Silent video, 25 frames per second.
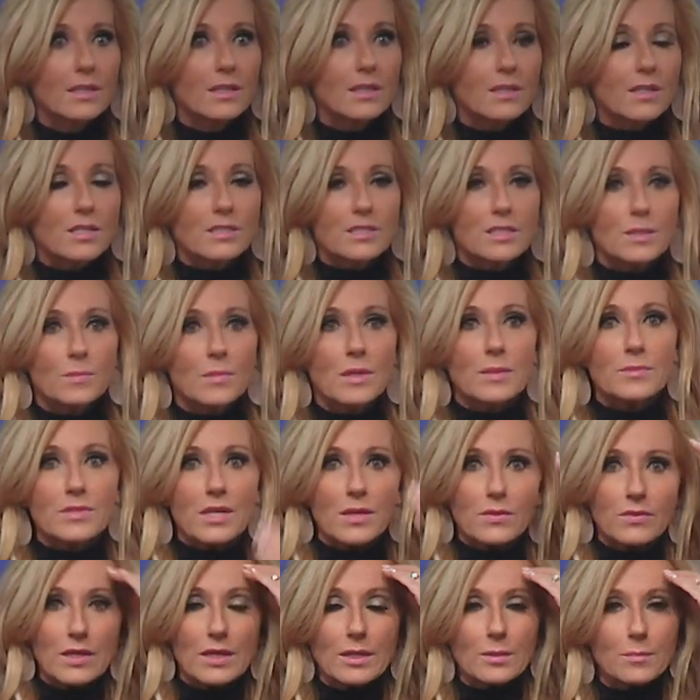Because sometimes
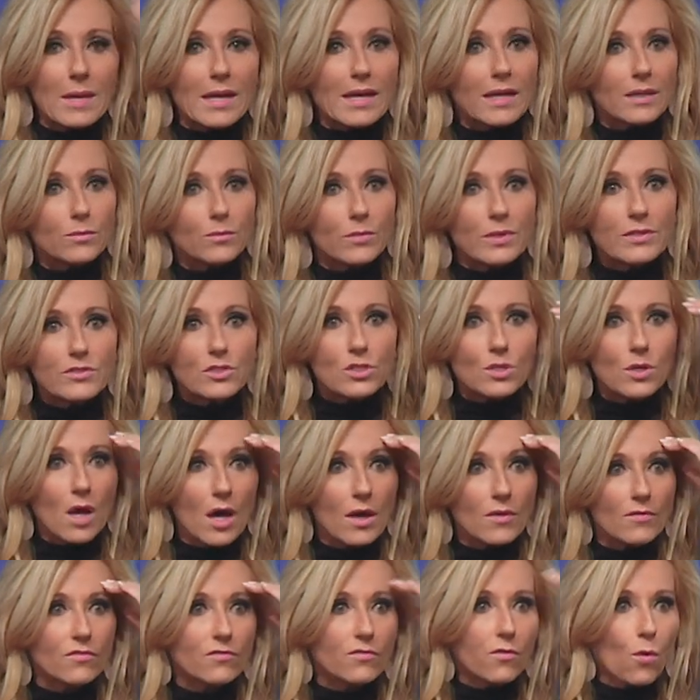they think, man, we still
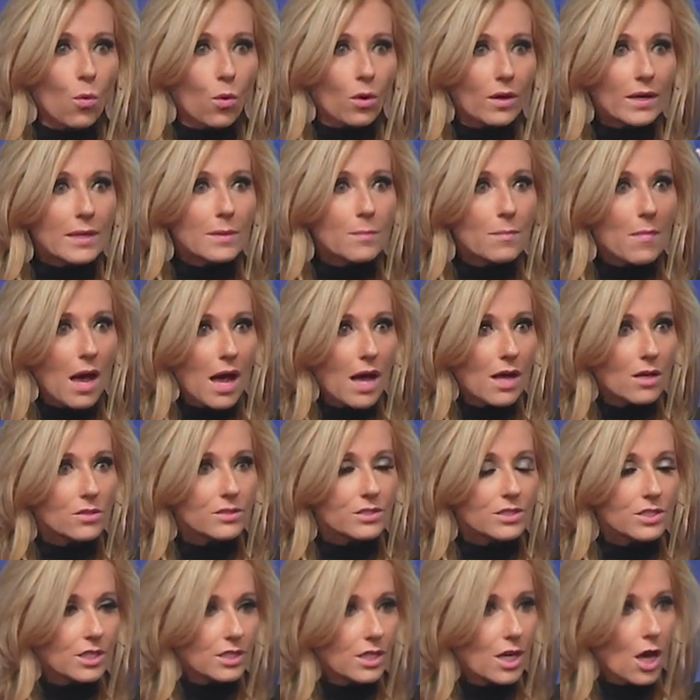got 40 miles
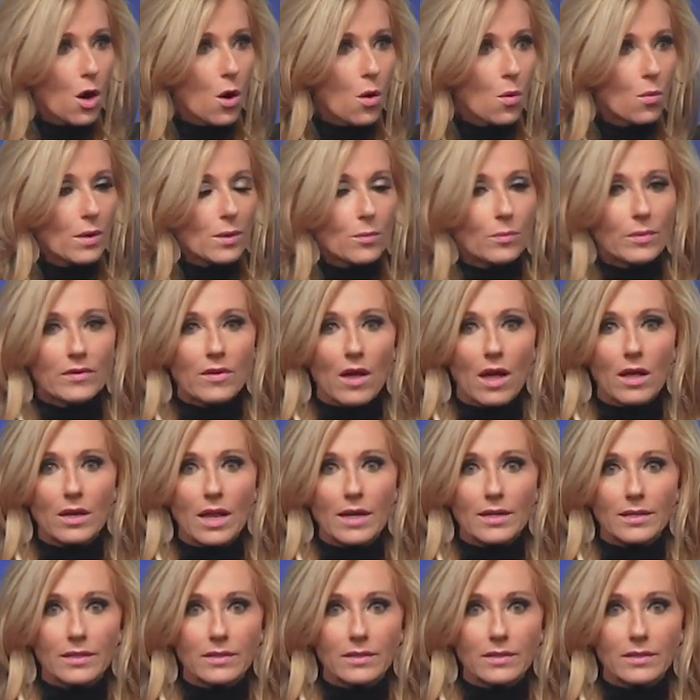to go, and we got like